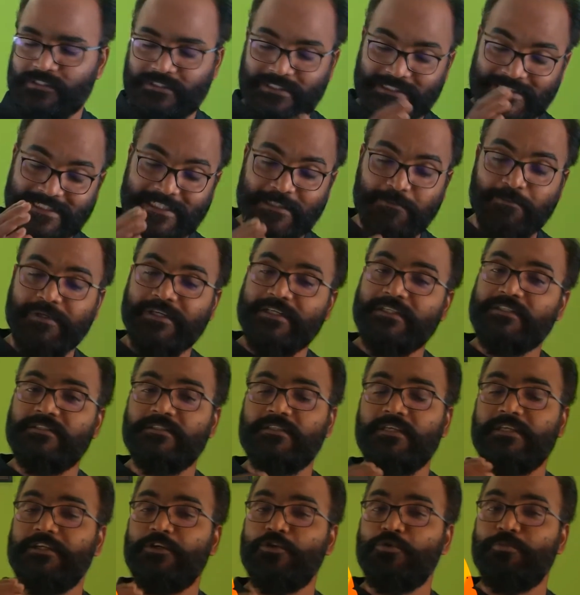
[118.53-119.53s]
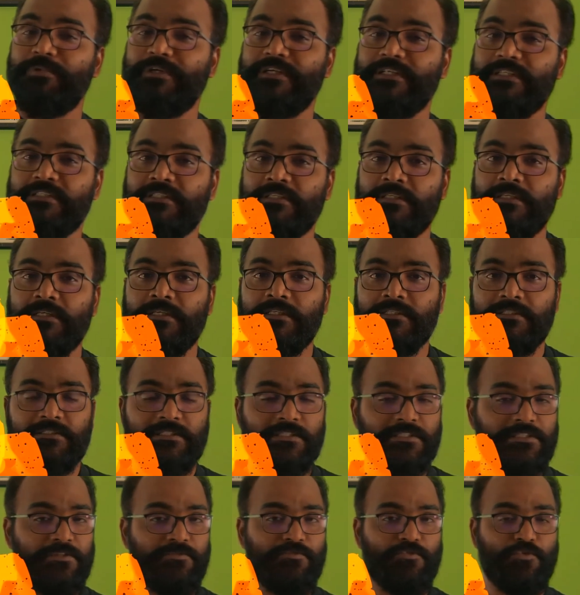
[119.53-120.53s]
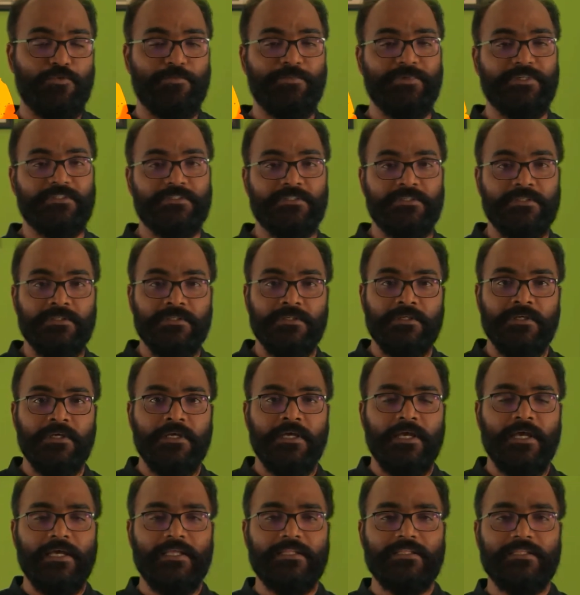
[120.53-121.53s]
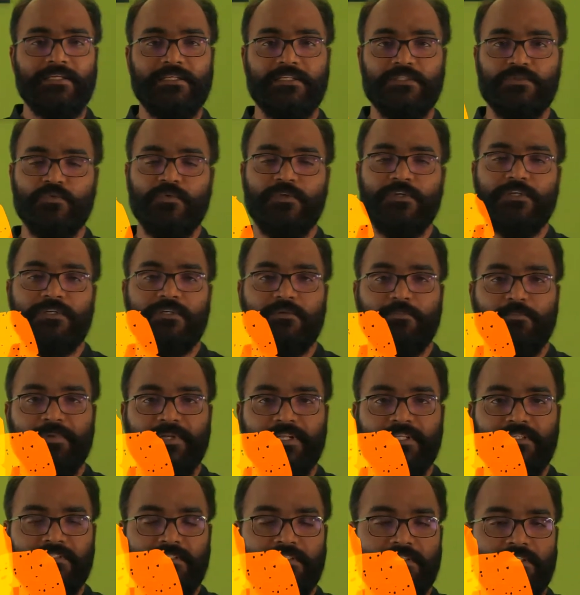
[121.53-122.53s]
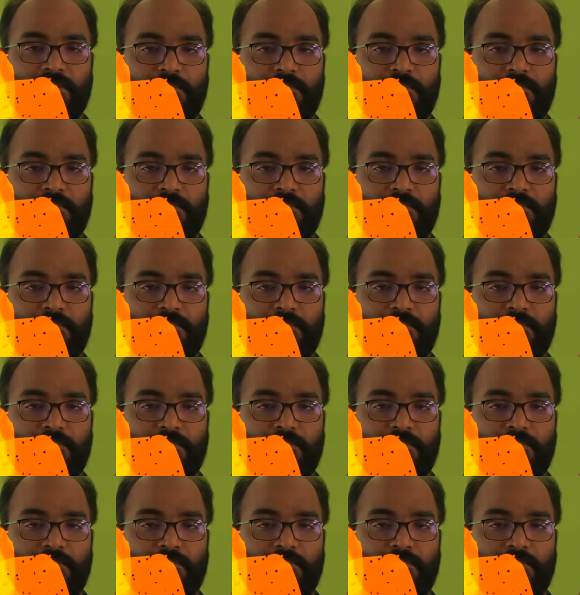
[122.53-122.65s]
16 bits, 32 bits, 64 bits. And that is what brings